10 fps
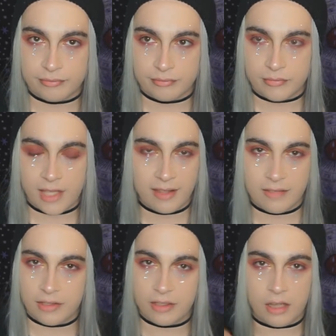Yeah,
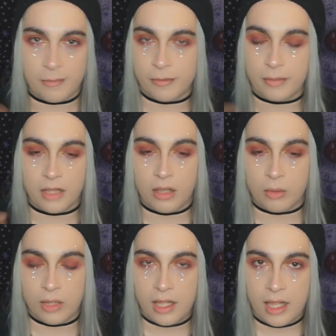leave it in the comments
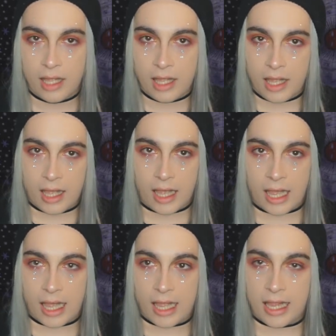below.
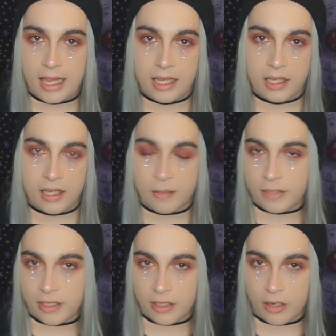I am
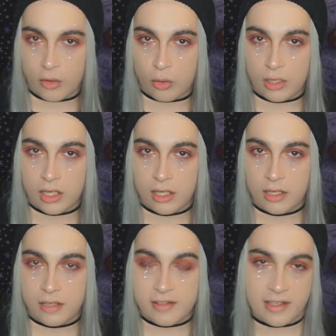gonna go
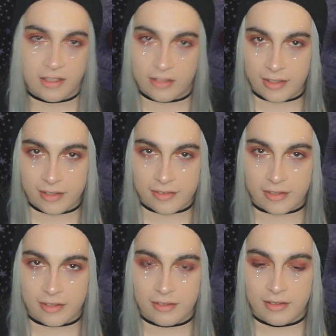take a
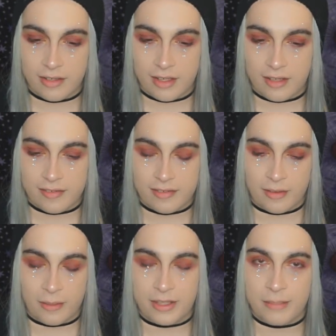Claritin.
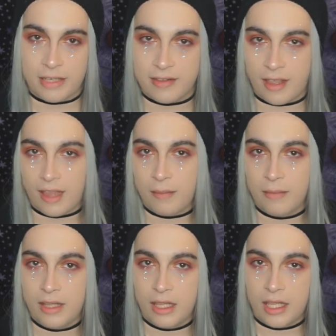So in the meantime,
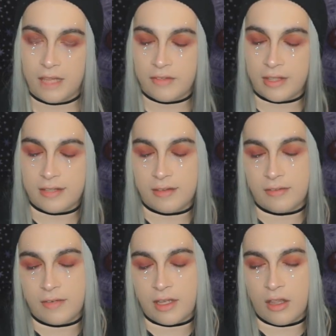if you like this
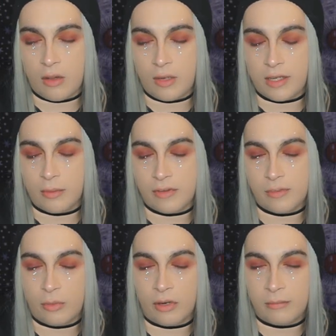video and you want to
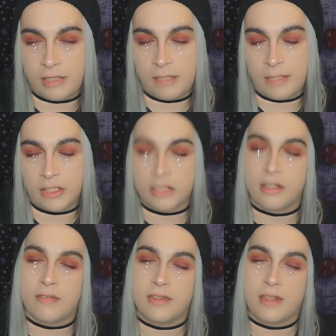support me, make sure to
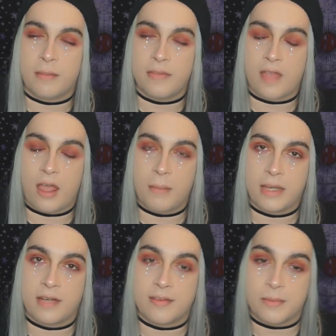leave a thumbs up
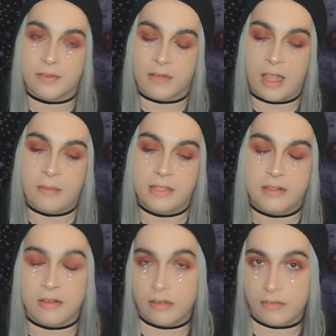and subscribe and hit
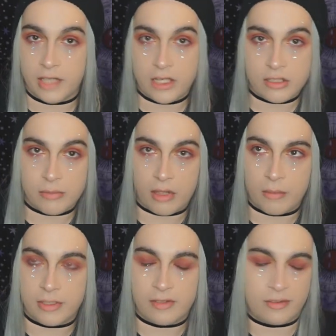the notification bell
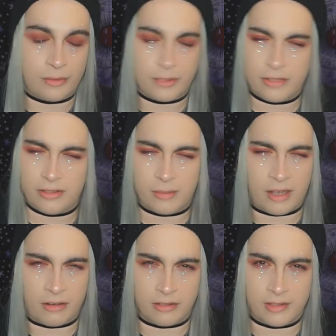because the whole YouTube
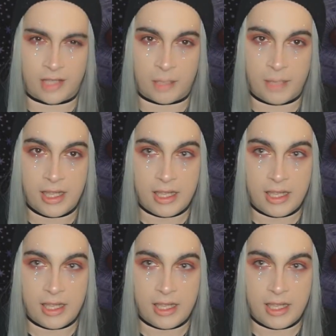algorithm